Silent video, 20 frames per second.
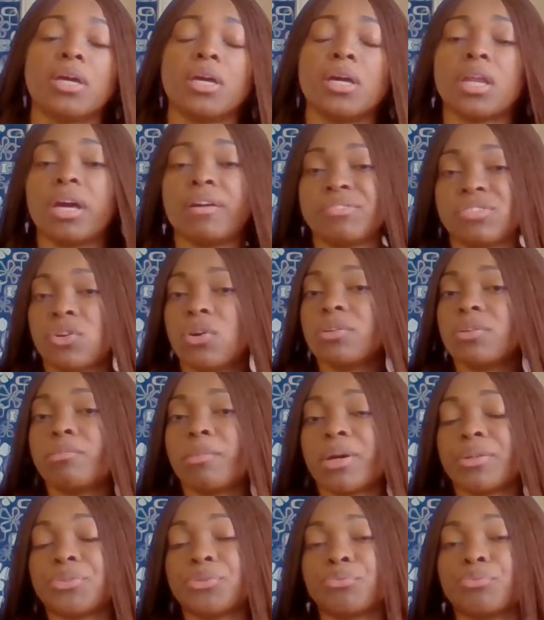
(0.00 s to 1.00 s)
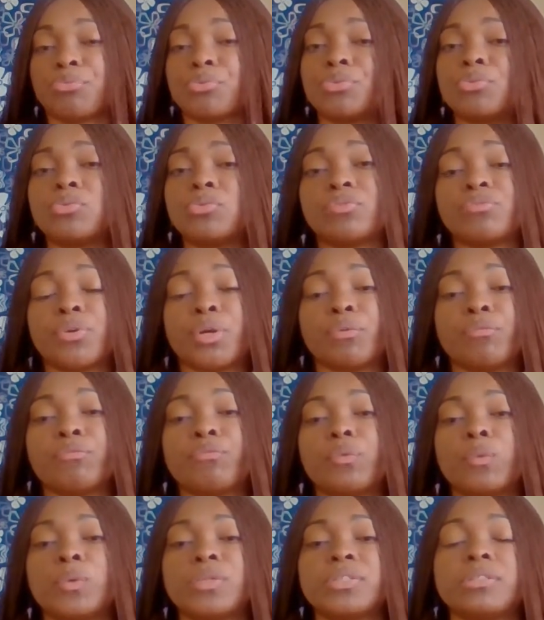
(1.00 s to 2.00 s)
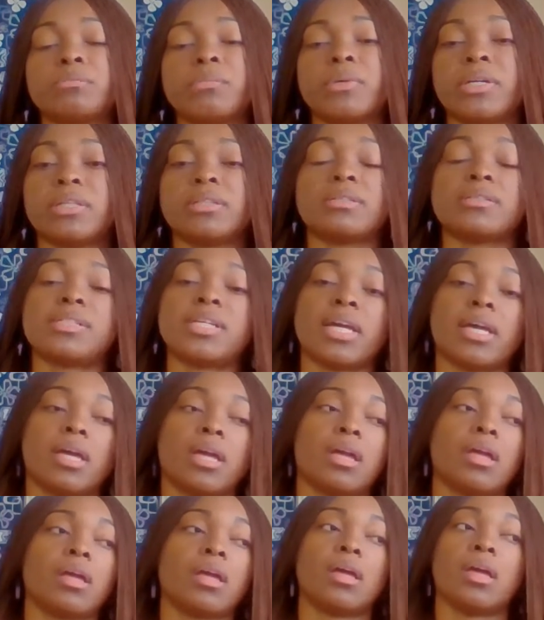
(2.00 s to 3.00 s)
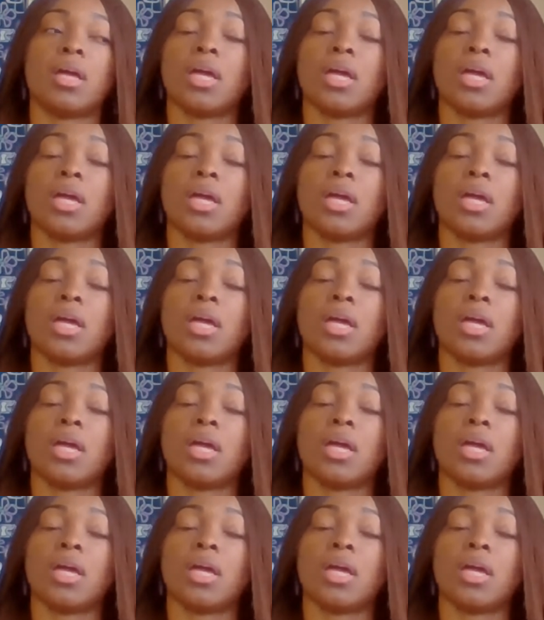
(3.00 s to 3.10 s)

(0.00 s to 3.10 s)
And I've talked about the rules of reinforcement, saying